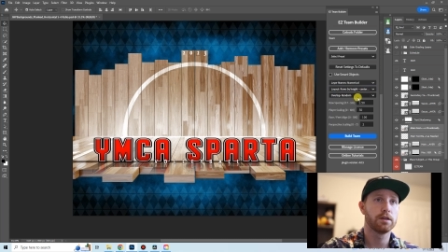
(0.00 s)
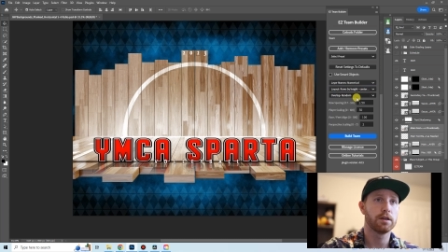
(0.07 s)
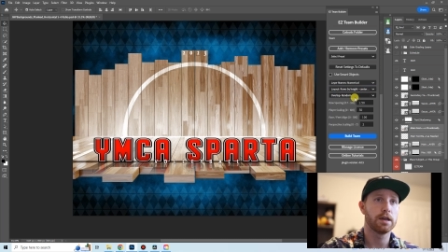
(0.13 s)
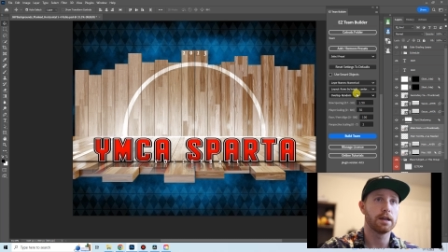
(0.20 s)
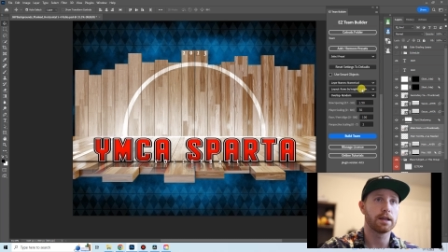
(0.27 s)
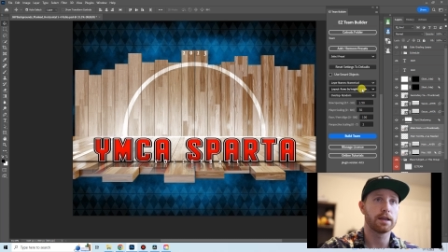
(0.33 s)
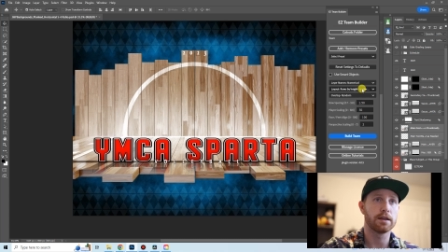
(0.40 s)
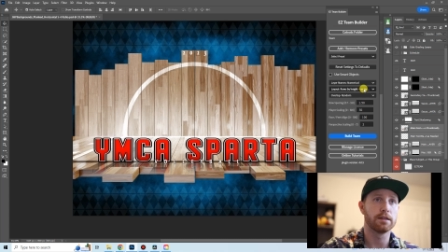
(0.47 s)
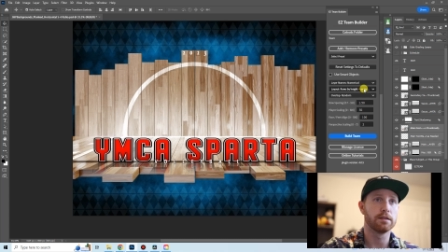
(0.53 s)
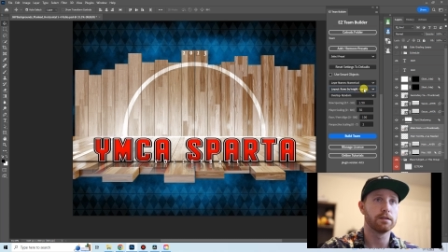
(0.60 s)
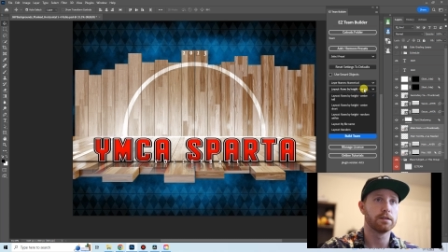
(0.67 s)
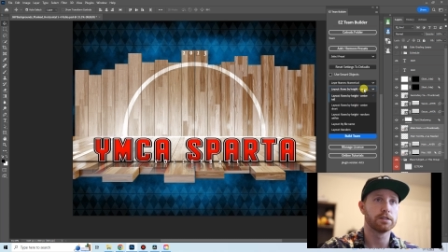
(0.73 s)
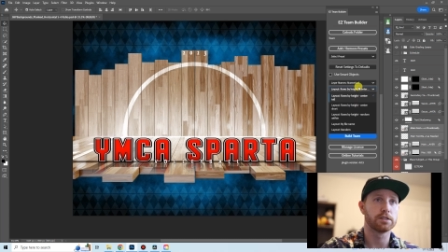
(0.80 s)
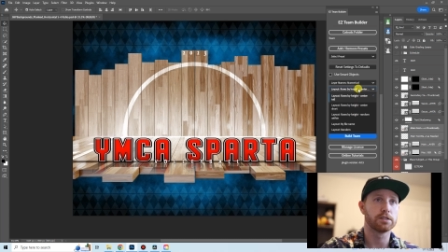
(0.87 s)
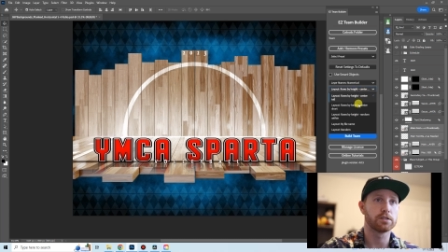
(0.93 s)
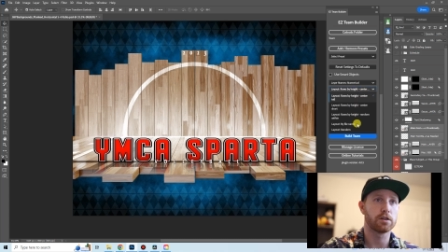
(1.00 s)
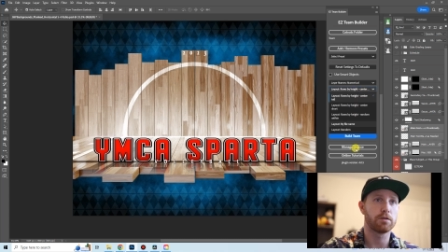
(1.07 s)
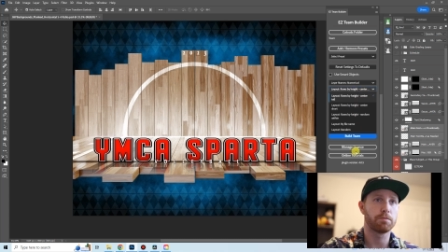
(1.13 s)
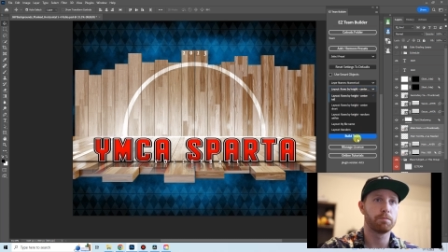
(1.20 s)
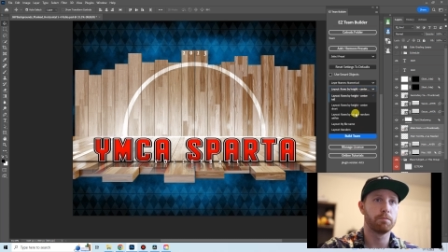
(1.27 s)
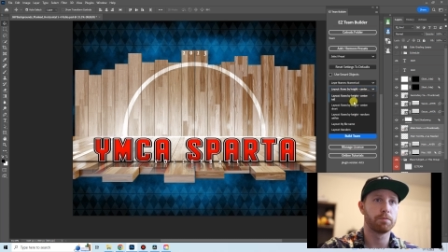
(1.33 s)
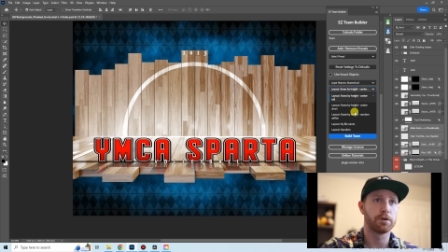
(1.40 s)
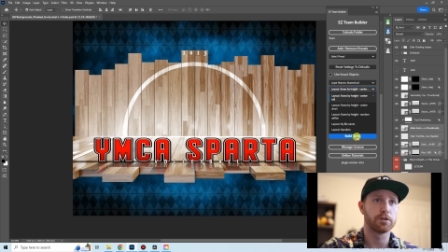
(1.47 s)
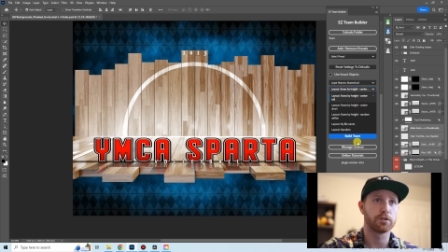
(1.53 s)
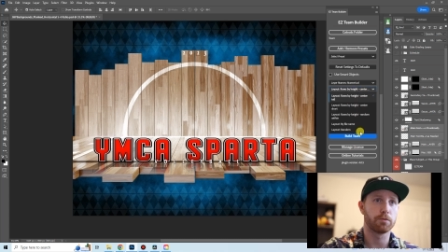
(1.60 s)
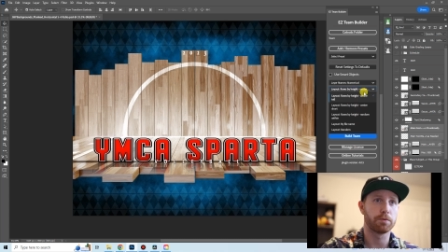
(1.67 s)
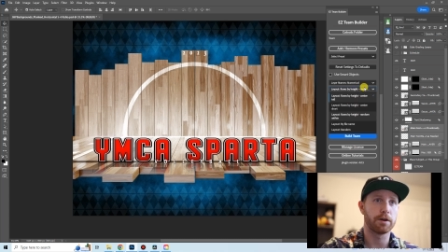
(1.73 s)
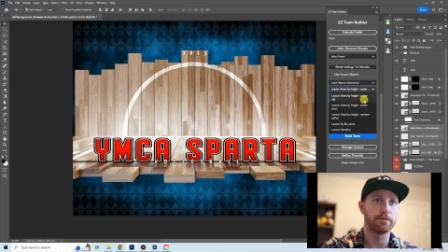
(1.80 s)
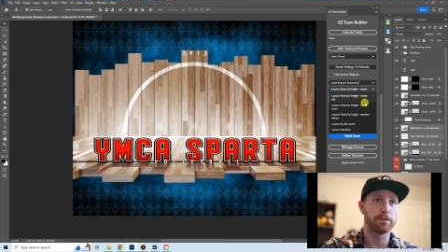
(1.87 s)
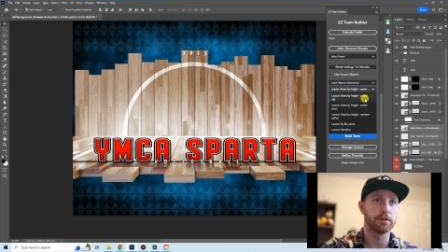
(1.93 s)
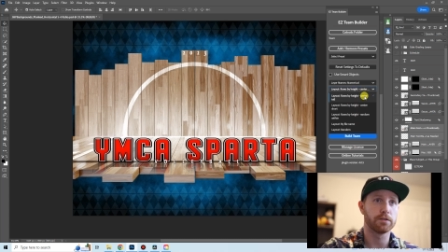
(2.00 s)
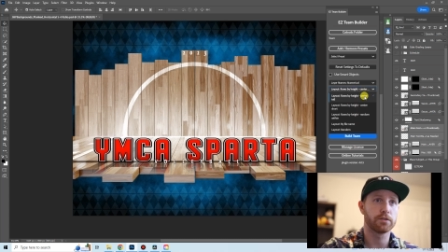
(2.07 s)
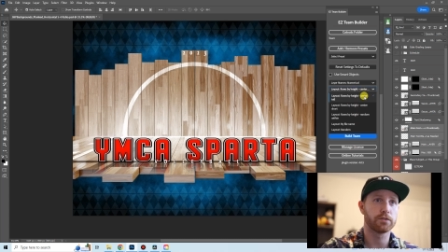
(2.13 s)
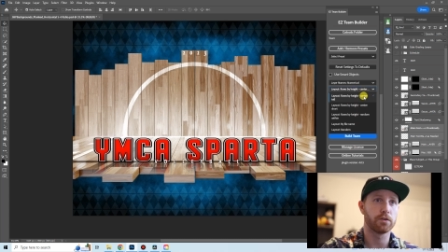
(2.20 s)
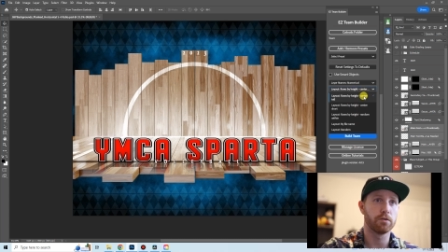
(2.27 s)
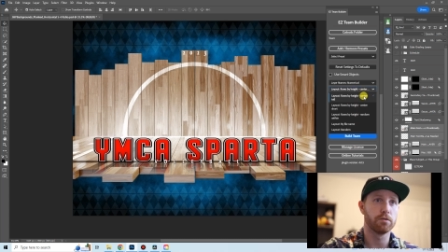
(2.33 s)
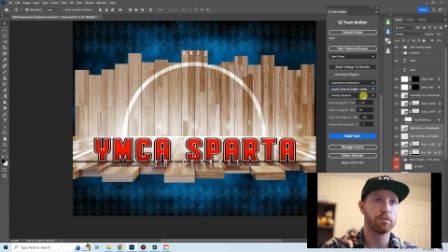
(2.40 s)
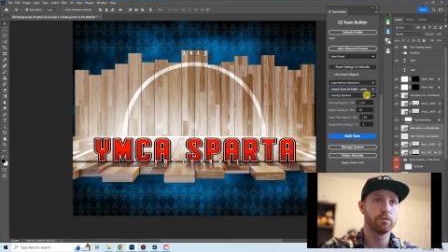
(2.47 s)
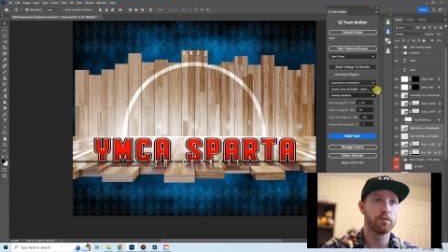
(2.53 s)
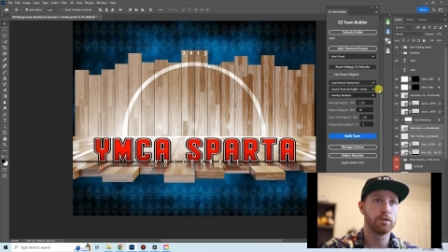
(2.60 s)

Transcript: And again, this is all personal preference, so you